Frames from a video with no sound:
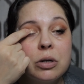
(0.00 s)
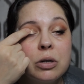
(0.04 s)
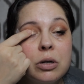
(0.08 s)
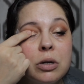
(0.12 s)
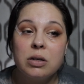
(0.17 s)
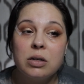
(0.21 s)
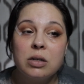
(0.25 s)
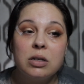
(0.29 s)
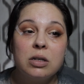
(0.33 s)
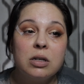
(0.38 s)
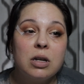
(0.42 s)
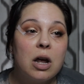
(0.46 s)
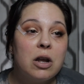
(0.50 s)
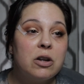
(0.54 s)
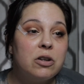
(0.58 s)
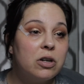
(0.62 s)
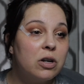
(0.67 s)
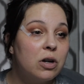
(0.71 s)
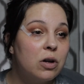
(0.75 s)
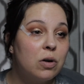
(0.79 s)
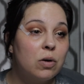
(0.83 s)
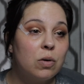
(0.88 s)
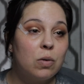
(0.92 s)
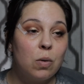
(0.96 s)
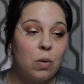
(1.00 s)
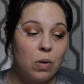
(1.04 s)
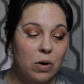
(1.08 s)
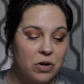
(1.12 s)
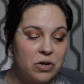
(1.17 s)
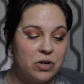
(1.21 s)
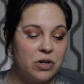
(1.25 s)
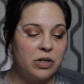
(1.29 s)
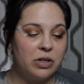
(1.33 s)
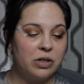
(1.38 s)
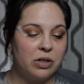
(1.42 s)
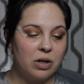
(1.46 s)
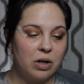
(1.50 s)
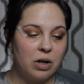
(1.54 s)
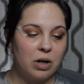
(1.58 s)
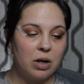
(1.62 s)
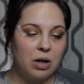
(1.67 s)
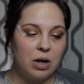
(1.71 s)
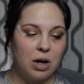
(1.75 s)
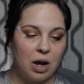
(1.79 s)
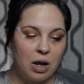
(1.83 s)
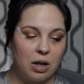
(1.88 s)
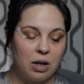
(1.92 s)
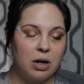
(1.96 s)
Such a gorgeous
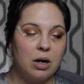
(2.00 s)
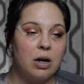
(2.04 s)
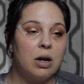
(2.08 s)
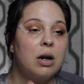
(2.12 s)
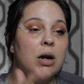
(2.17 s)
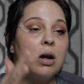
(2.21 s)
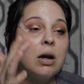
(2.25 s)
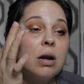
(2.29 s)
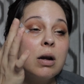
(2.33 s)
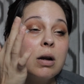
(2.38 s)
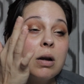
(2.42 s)
color.